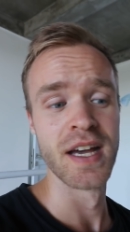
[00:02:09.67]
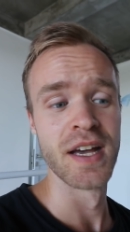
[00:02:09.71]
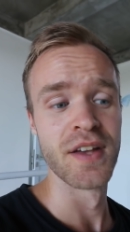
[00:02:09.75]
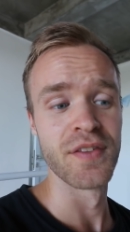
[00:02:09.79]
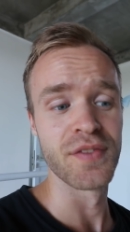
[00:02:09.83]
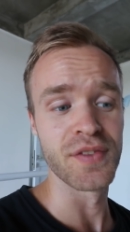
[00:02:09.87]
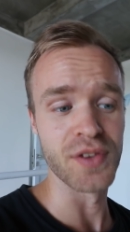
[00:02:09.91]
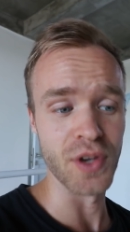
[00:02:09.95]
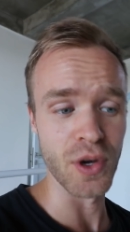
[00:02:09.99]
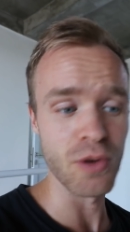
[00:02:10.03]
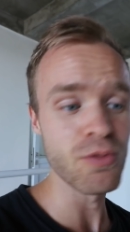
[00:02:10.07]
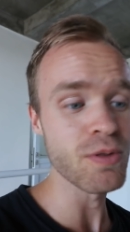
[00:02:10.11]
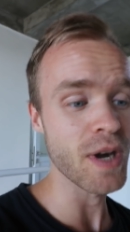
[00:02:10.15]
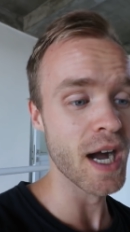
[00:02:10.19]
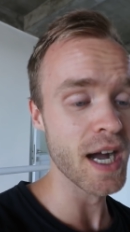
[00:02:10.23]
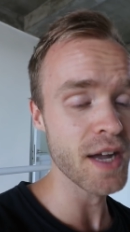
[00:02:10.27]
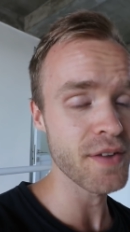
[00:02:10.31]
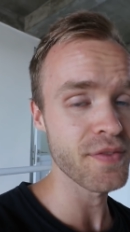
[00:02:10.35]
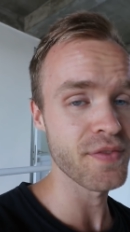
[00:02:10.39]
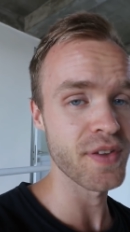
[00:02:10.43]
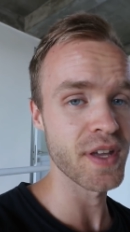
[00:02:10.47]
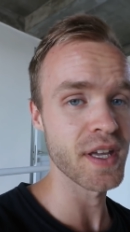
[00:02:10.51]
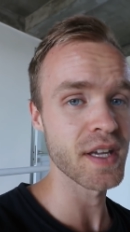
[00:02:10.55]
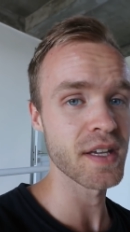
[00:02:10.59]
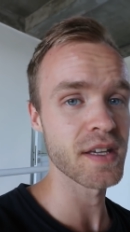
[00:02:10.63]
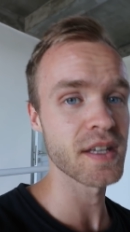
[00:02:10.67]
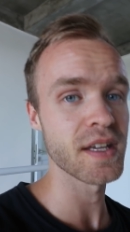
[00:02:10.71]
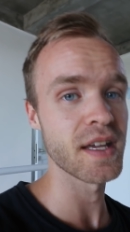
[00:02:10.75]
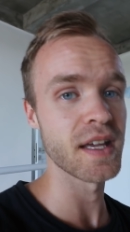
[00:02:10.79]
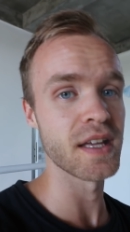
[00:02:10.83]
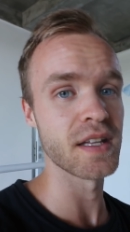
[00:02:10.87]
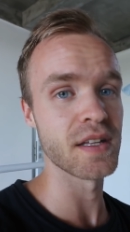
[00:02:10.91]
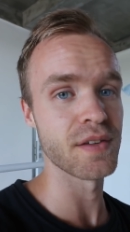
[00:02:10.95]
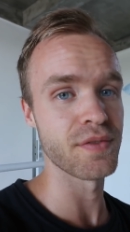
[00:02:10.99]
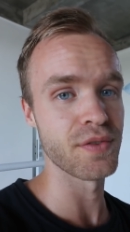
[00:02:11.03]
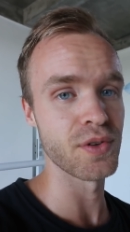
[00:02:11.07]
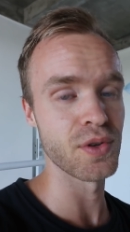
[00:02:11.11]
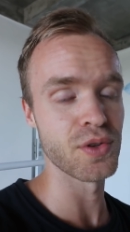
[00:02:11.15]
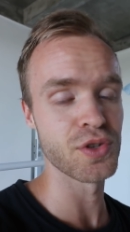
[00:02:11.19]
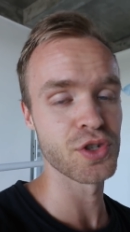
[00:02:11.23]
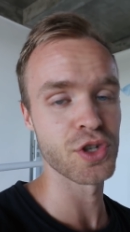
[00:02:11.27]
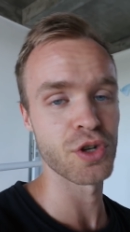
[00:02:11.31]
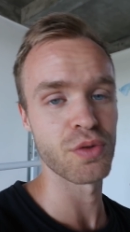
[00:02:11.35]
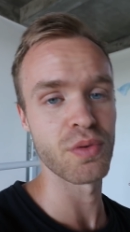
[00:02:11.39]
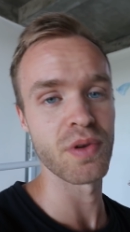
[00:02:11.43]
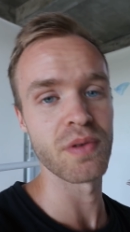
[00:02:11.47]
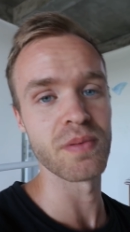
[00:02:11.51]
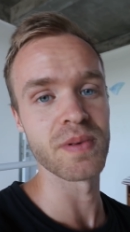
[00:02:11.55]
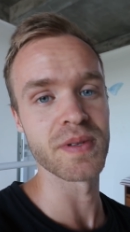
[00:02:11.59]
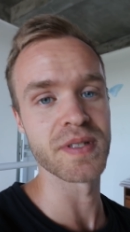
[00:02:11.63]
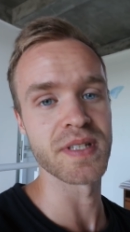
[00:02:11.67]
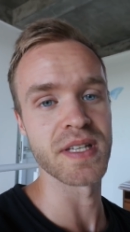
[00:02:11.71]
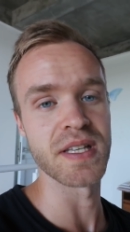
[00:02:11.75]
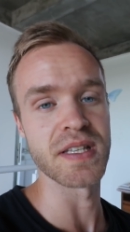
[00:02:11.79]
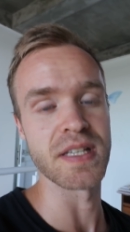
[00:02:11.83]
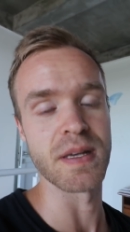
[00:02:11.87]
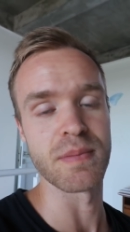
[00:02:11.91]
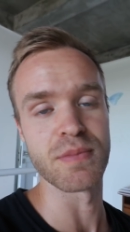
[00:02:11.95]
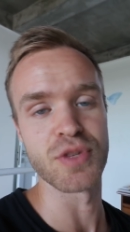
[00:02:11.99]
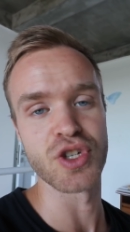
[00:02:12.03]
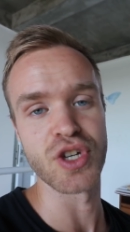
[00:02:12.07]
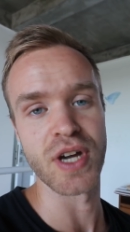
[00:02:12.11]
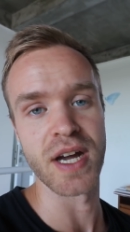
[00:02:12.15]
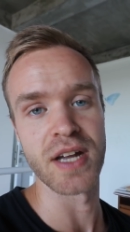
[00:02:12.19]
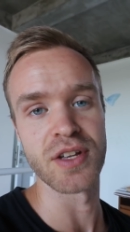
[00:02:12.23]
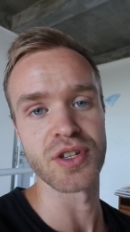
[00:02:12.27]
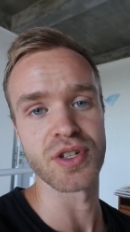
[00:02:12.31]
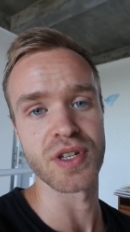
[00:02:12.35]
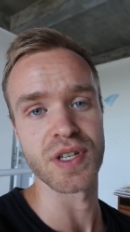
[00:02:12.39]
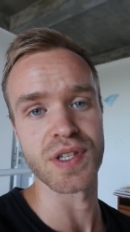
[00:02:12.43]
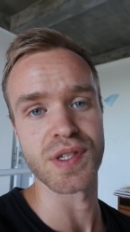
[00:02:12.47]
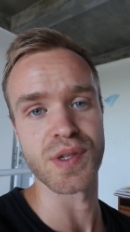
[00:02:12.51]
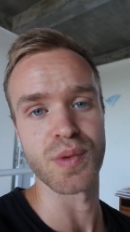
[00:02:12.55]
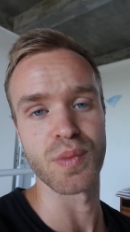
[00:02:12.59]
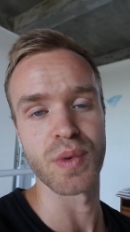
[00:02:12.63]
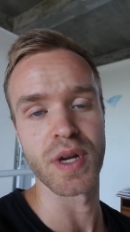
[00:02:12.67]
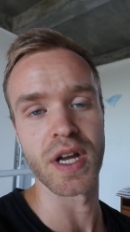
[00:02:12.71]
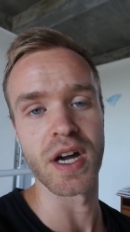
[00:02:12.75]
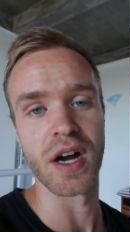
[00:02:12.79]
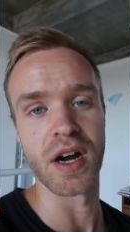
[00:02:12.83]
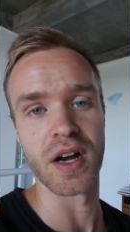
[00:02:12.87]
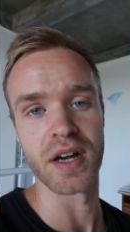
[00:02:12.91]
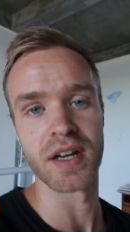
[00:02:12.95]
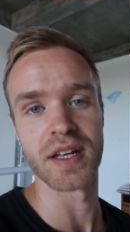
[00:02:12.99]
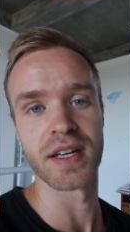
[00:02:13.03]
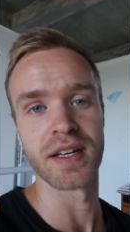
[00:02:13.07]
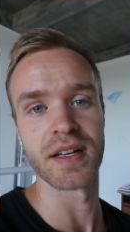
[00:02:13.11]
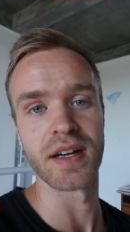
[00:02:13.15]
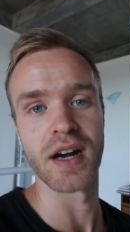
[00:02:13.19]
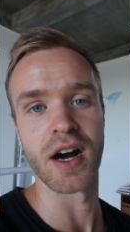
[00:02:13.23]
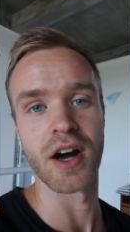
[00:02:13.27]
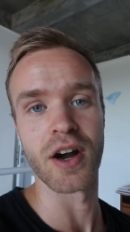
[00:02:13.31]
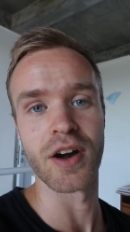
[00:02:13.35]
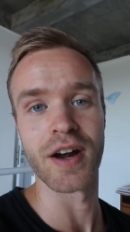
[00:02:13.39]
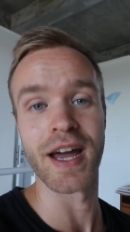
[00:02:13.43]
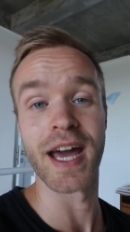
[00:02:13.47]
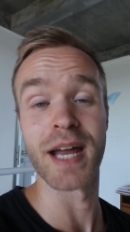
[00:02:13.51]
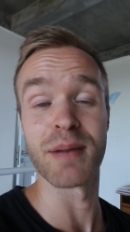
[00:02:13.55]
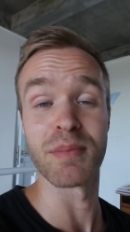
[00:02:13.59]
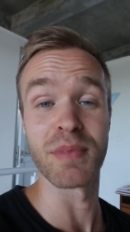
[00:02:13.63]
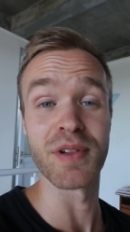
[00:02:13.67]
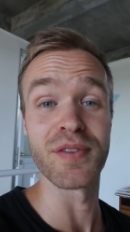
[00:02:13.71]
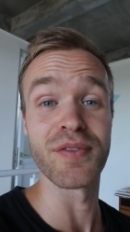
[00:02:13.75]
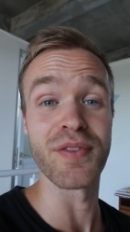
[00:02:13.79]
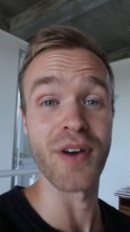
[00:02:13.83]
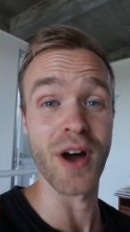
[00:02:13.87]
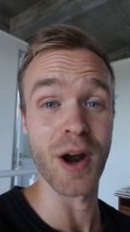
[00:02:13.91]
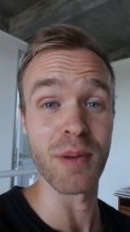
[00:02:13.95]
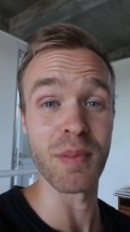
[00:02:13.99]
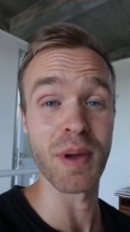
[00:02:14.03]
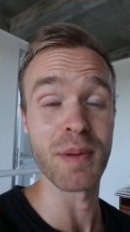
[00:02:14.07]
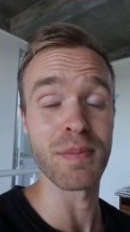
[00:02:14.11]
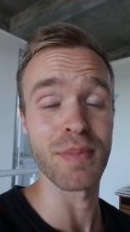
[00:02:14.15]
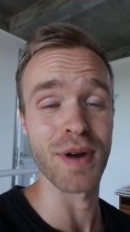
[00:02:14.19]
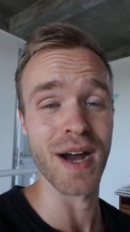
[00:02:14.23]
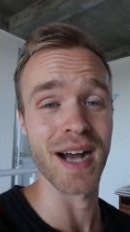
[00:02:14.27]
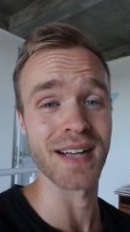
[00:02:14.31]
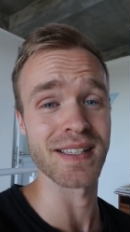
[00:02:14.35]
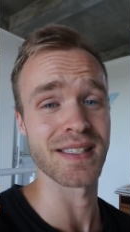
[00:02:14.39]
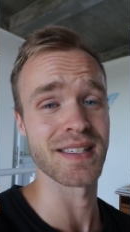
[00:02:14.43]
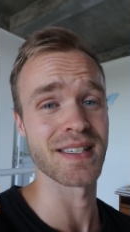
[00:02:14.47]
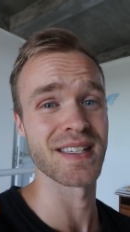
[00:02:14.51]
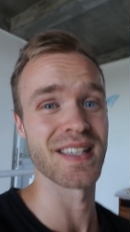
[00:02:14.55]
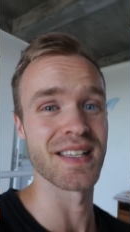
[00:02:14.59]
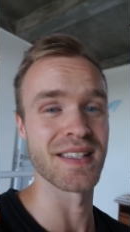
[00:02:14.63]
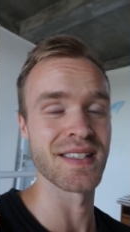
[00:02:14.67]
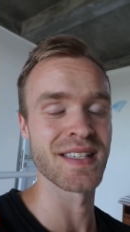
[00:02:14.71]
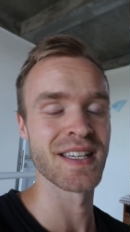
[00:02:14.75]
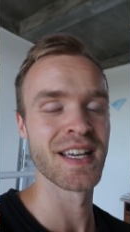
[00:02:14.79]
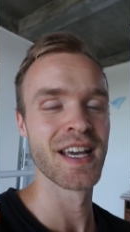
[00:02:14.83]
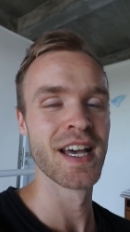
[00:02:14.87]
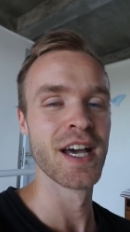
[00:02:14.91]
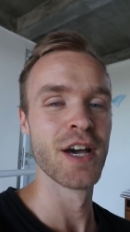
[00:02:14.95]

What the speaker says: So I think in the future we will see some changes regarding our animal farming practices